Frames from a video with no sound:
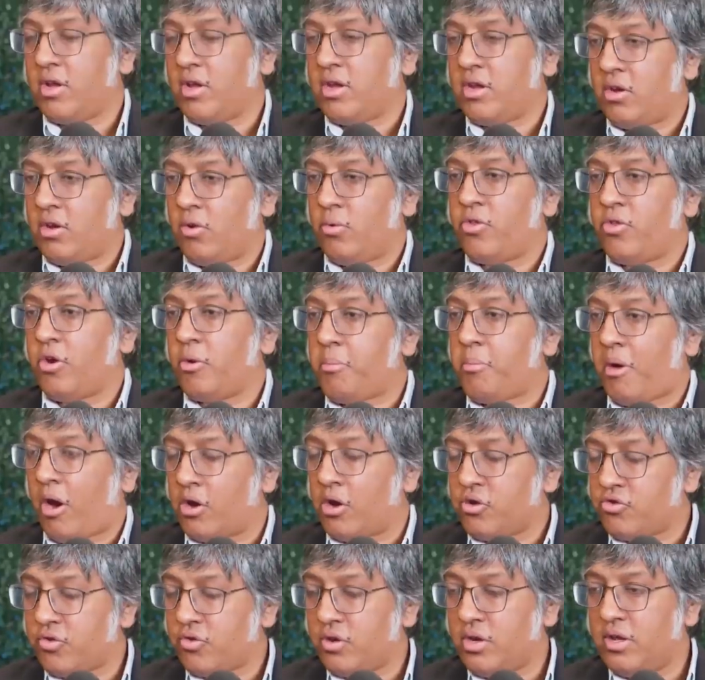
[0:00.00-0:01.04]
like, their
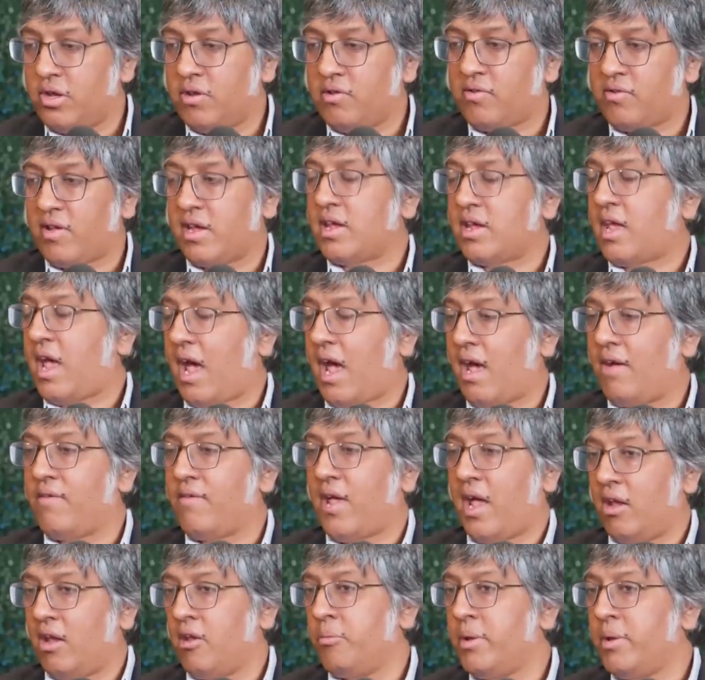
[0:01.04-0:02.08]
mantras like have
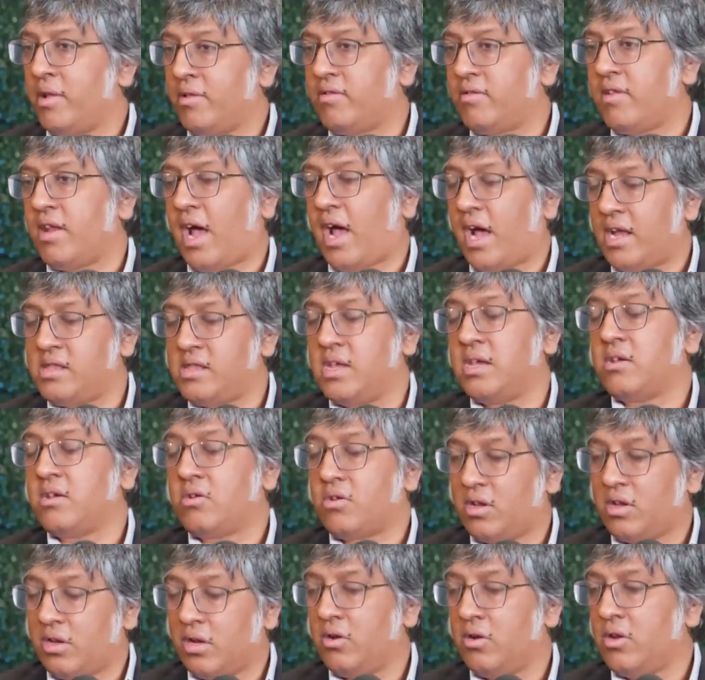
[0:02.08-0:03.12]
elements that I think
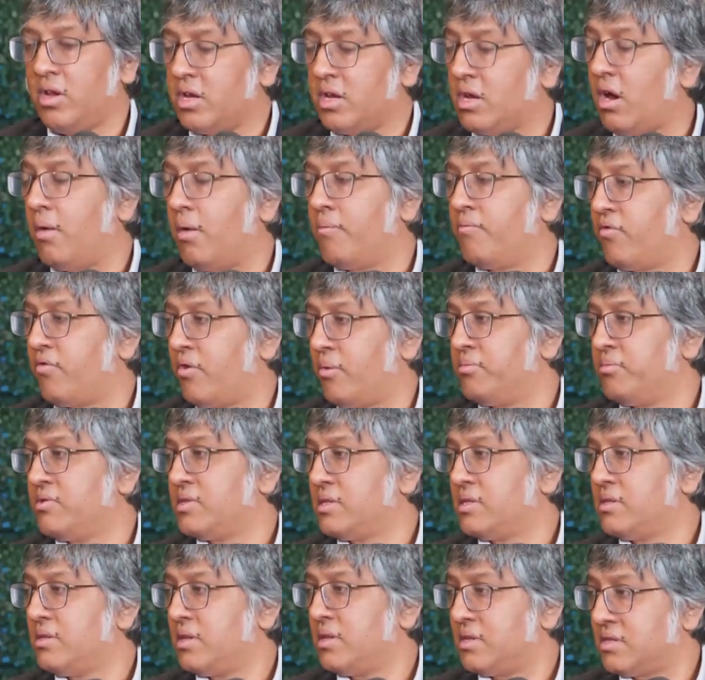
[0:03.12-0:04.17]
clearly come from
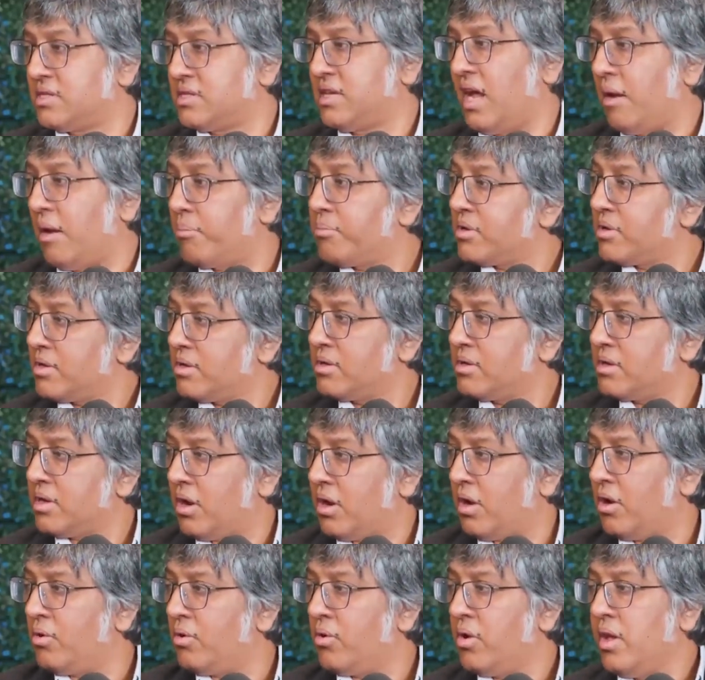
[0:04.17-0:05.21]
the steppe. you
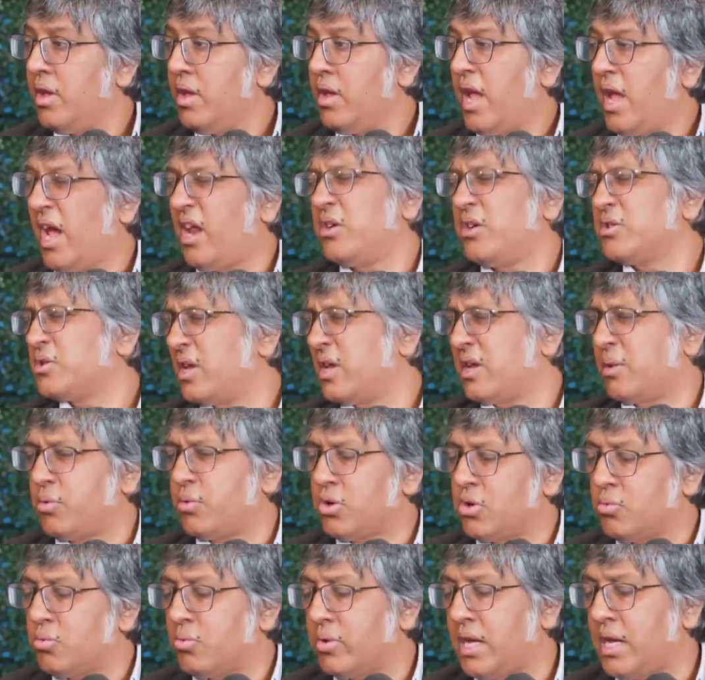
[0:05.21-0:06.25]
know? And also, like,
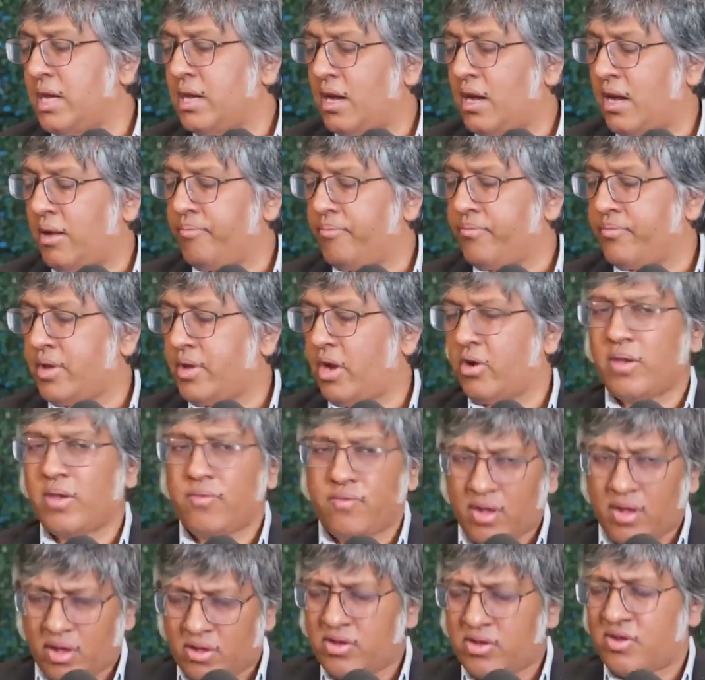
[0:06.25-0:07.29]
when you read,
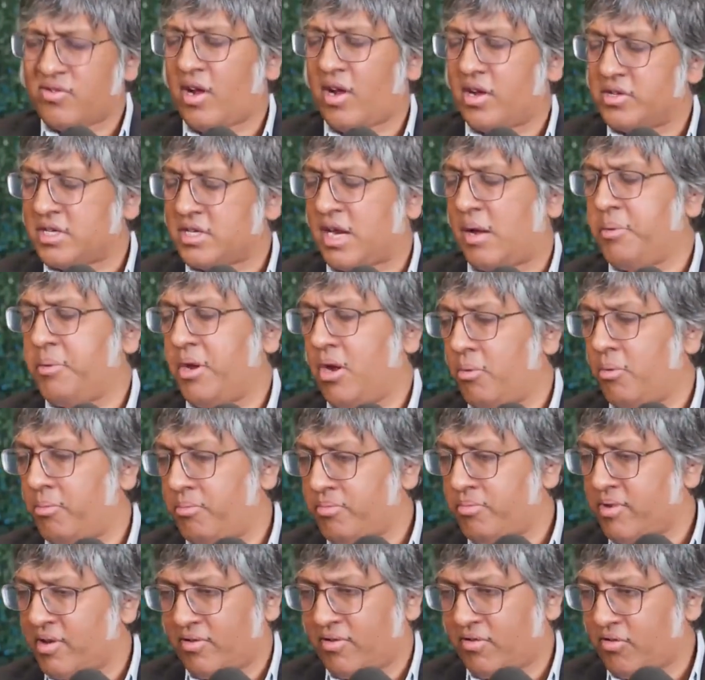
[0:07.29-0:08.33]
I'll stop here
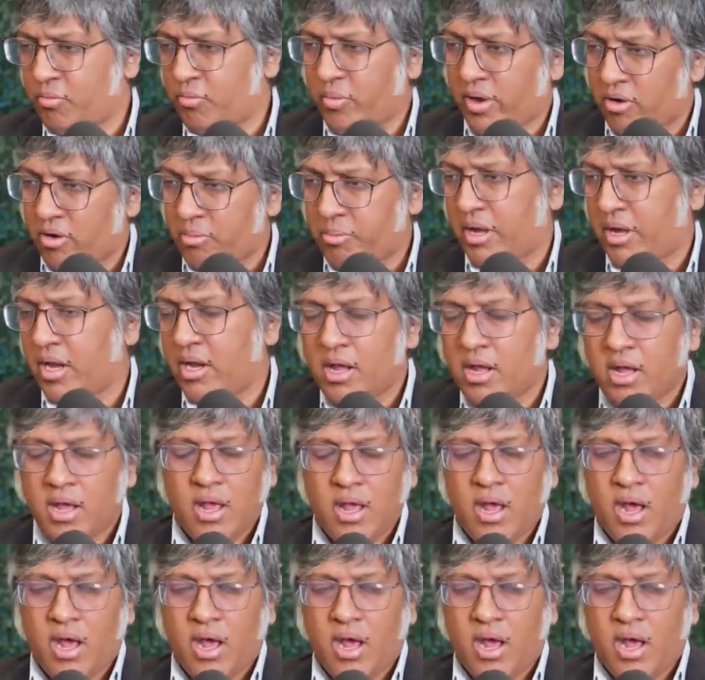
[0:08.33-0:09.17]
because this is weird, but